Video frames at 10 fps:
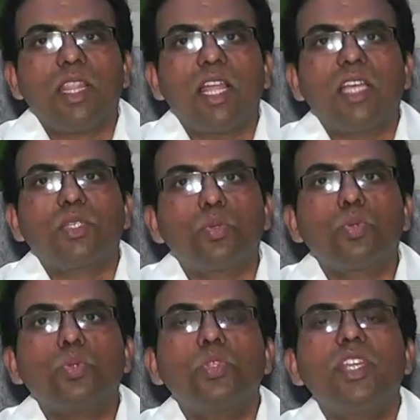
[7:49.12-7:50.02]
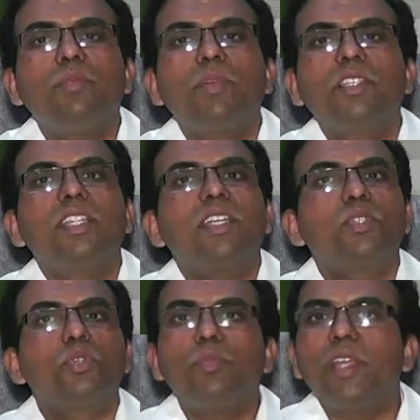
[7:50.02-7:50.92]
last 2 to 3 months, that
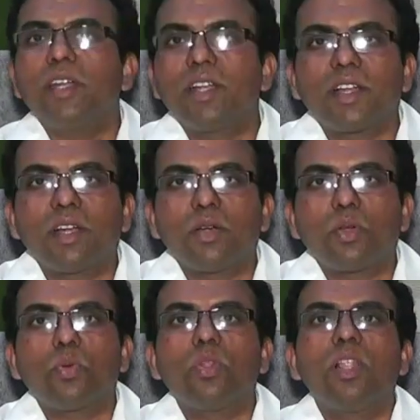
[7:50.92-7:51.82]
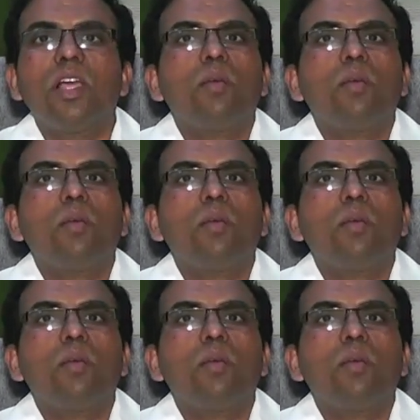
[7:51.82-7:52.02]
should be under control.